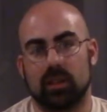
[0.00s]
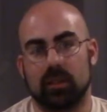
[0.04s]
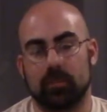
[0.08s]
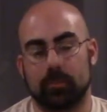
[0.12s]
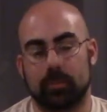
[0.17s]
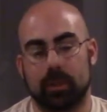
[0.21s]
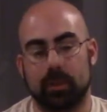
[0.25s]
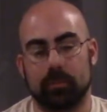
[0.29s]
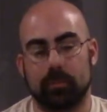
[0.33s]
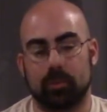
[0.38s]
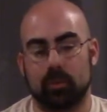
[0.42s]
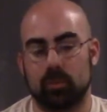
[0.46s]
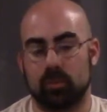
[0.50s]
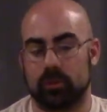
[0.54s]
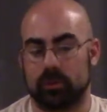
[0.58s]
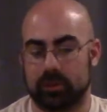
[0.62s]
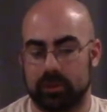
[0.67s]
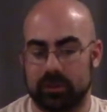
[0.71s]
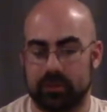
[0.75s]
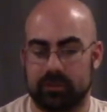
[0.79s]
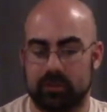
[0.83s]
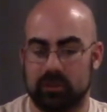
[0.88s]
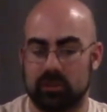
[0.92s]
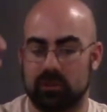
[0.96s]
People were
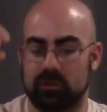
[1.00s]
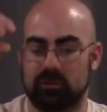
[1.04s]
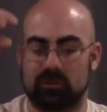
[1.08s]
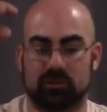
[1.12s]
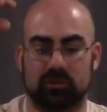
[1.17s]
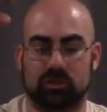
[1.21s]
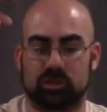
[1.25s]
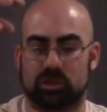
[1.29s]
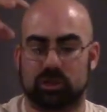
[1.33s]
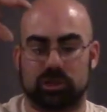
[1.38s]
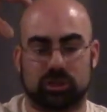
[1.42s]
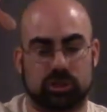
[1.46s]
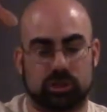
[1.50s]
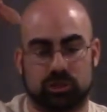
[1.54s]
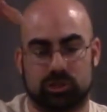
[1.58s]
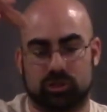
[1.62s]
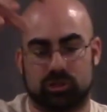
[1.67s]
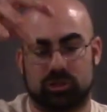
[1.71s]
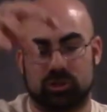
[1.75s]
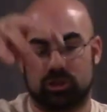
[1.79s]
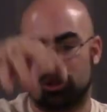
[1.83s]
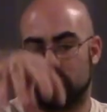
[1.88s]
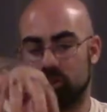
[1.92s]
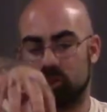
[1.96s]
even
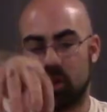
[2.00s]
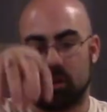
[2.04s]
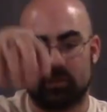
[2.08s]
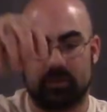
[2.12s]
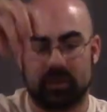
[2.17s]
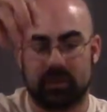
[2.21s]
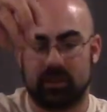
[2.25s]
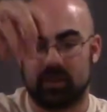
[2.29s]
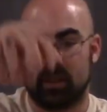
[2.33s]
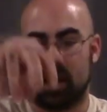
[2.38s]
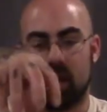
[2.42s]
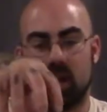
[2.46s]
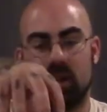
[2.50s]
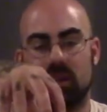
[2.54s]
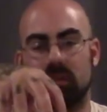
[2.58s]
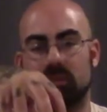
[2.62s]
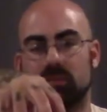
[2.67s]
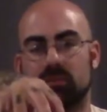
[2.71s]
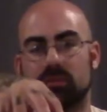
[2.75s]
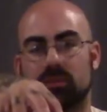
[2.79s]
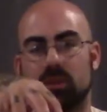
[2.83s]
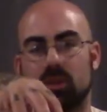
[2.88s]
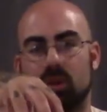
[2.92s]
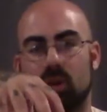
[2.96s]
shoving
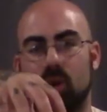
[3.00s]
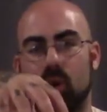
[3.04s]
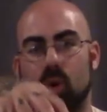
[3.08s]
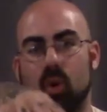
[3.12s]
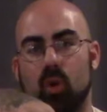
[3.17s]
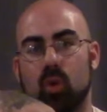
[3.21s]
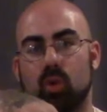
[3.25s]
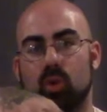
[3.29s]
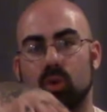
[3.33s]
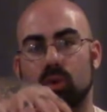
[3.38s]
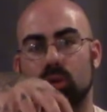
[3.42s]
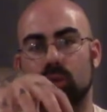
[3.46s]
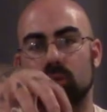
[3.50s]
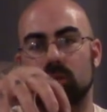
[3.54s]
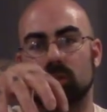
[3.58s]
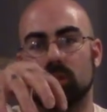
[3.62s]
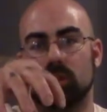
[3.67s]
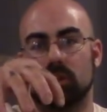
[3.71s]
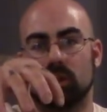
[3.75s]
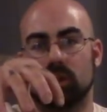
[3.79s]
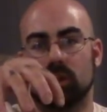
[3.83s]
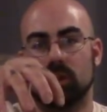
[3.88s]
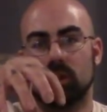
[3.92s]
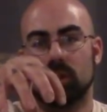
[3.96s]
down whole
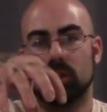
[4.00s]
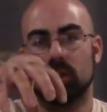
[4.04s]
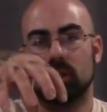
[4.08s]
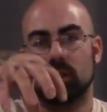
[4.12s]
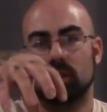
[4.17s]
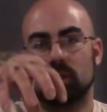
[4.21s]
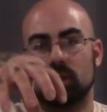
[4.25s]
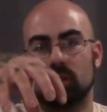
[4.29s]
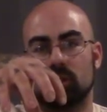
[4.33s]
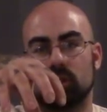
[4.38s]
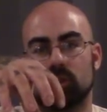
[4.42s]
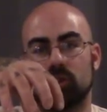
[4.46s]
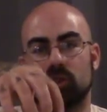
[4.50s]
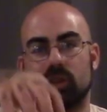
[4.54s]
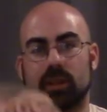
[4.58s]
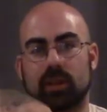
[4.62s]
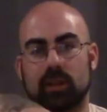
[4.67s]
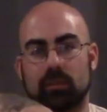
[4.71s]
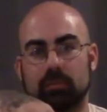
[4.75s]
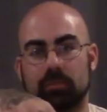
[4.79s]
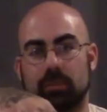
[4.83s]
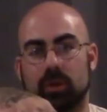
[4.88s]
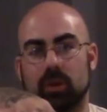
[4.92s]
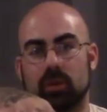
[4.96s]

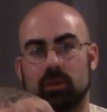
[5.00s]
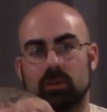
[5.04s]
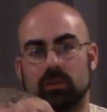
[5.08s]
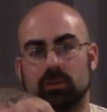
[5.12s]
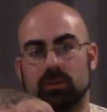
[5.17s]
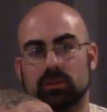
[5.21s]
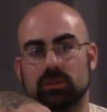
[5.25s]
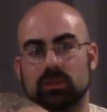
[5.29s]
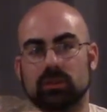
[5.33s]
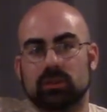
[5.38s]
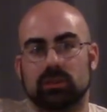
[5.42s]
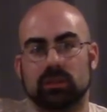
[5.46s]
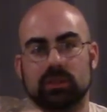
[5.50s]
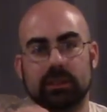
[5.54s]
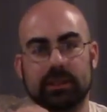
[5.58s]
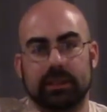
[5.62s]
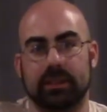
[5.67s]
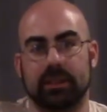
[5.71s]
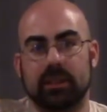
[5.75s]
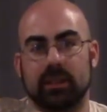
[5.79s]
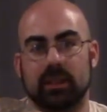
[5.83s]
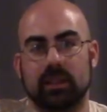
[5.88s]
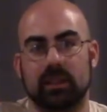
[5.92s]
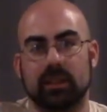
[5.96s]
chicken bones
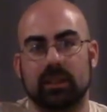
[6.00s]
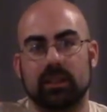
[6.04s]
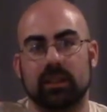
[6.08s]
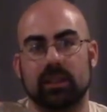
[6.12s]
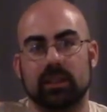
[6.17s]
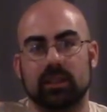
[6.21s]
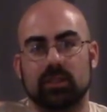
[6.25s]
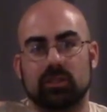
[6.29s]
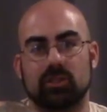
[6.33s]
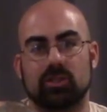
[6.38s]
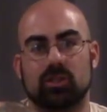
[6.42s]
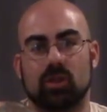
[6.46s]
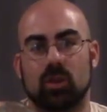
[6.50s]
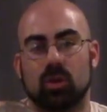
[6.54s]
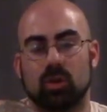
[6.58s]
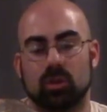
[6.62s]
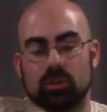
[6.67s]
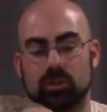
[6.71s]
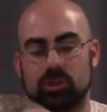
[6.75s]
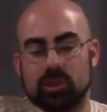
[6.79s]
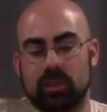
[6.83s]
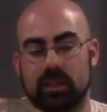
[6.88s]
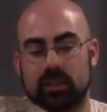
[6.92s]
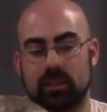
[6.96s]
in here, whole
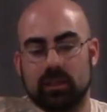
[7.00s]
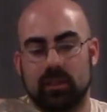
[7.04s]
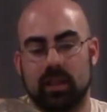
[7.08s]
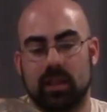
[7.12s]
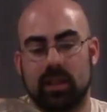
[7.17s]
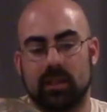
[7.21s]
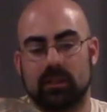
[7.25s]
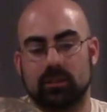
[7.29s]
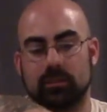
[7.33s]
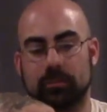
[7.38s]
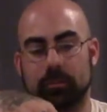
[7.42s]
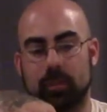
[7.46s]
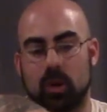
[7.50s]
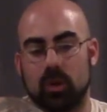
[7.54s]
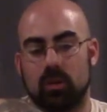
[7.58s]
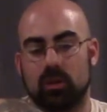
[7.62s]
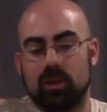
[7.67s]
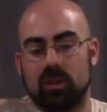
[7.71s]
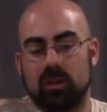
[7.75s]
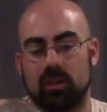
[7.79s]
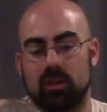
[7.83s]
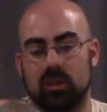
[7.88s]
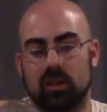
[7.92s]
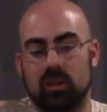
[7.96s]
chicken legs,
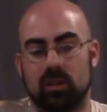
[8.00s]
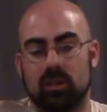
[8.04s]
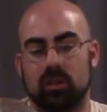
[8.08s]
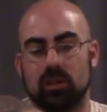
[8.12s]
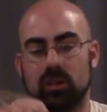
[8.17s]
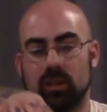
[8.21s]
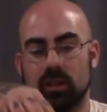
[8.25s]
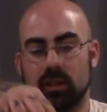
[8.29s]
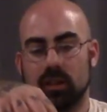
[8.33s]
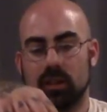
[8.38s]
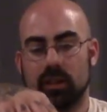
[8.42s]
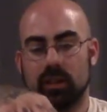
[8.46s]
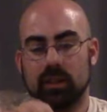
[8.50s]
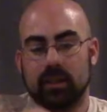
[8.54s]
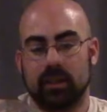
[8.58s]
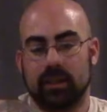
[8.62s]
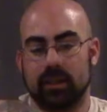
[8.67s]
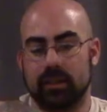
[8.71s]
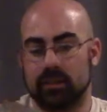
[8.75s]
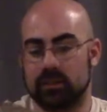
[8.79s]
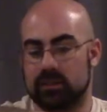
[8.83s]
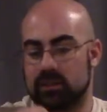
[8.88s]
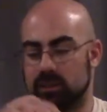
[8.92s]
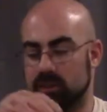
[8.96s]
bone and all,
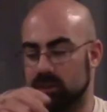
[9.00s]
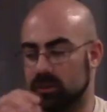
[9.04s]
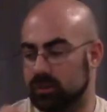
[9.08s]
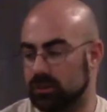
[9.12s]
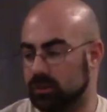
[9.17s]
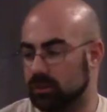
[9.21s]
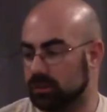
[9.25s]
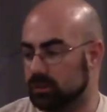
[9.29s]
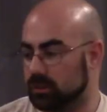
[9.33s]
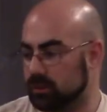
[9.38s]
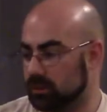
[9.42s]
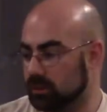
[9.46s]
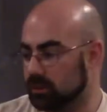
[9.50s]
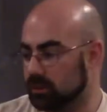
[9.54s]
into